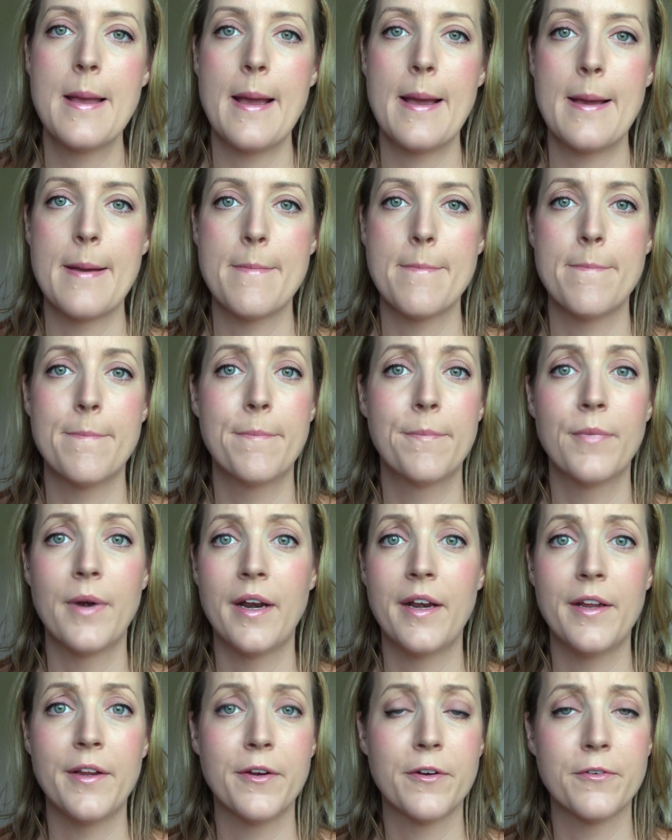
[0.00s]
um,
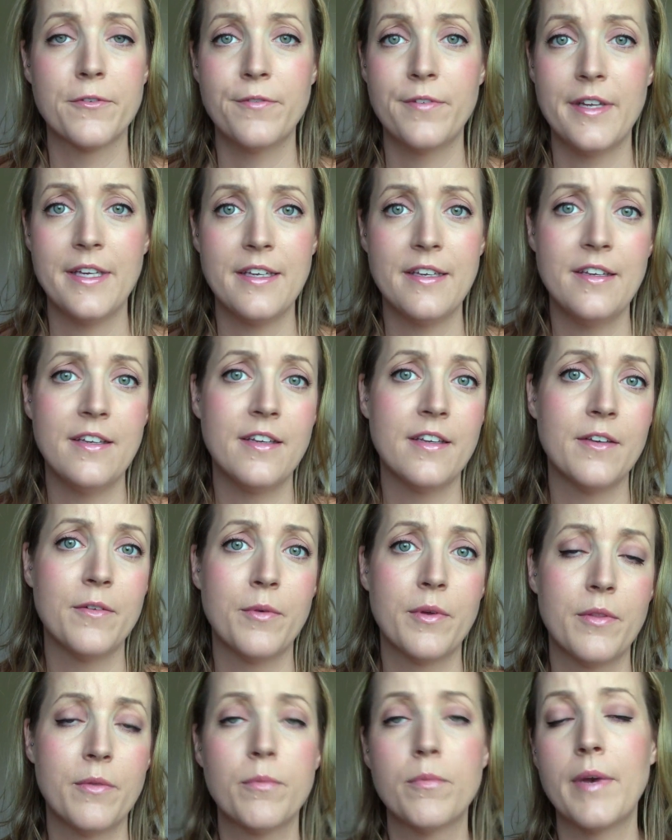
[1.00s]
running or flaking
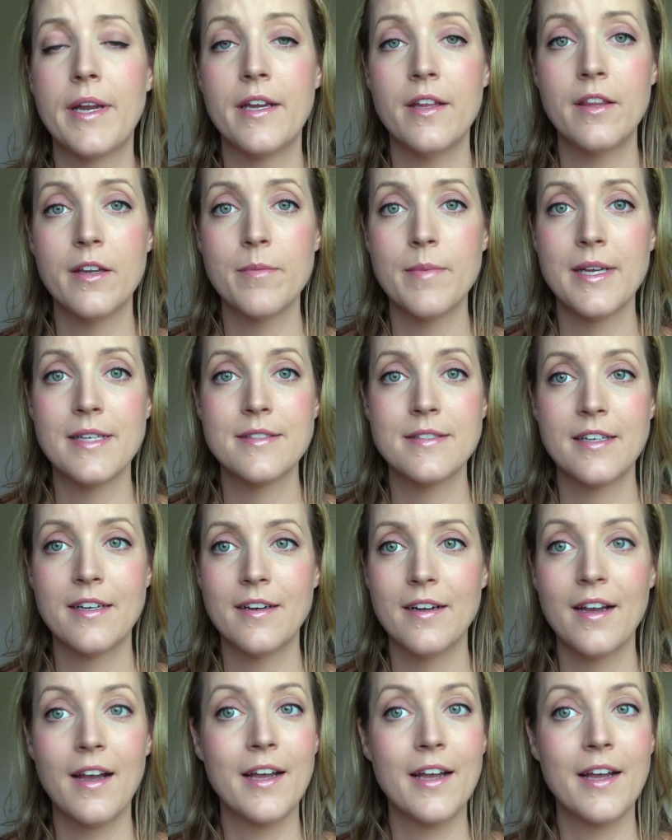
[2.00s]
with regular mascara.